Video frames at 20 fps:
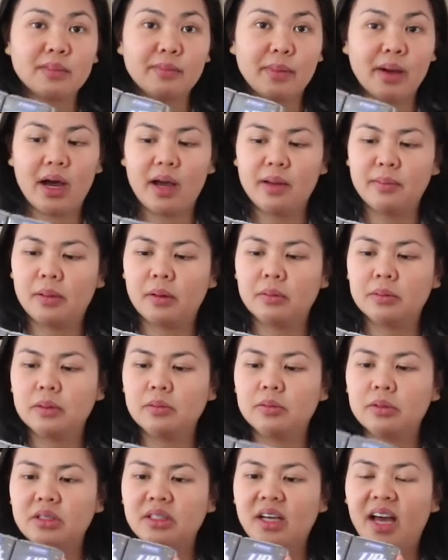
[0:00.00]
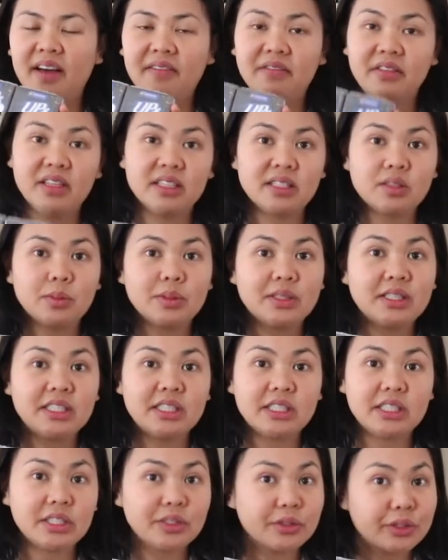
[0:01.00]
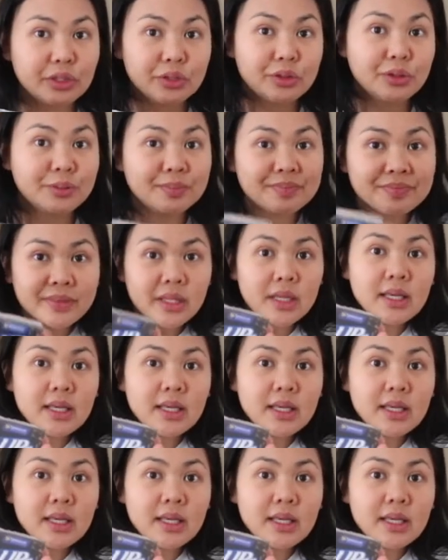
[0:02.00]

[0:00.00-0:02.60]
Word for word: but I probably would have this with cereal.